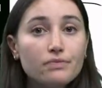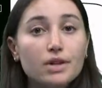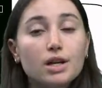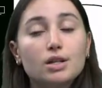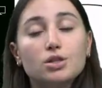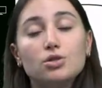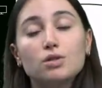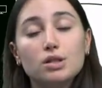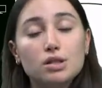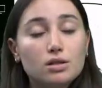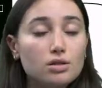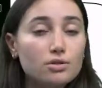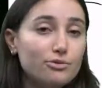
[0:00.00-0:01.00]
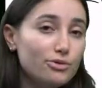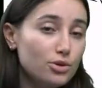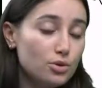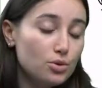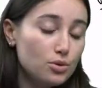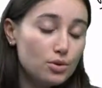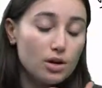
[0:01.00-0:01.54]
and you listed a
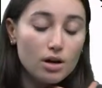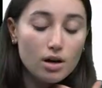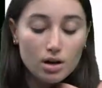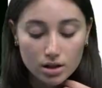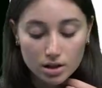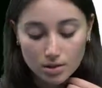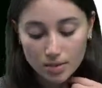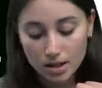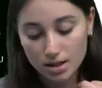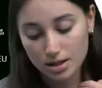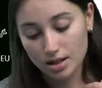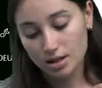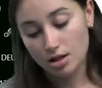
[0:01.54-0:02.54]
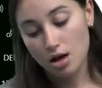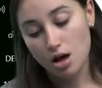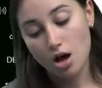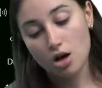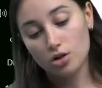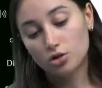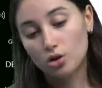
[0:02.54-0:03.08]
few arguments that
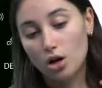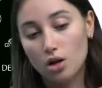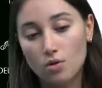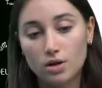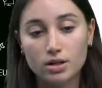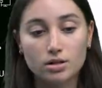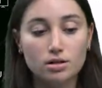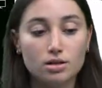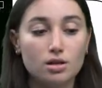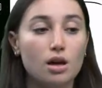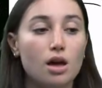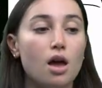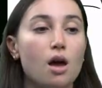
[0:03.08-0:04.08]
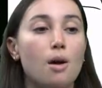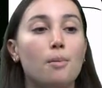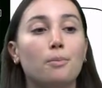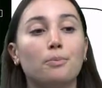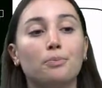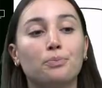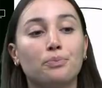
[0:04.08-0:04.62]
tolerance
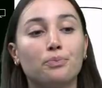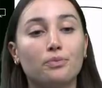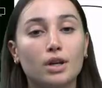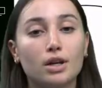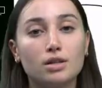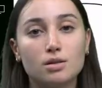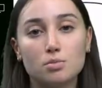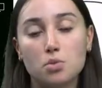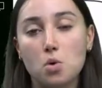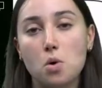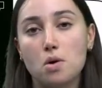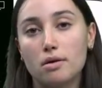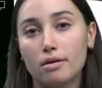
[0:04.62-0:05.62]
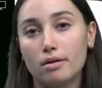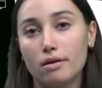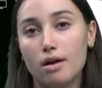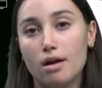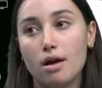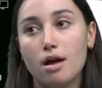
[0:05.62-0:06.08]
is important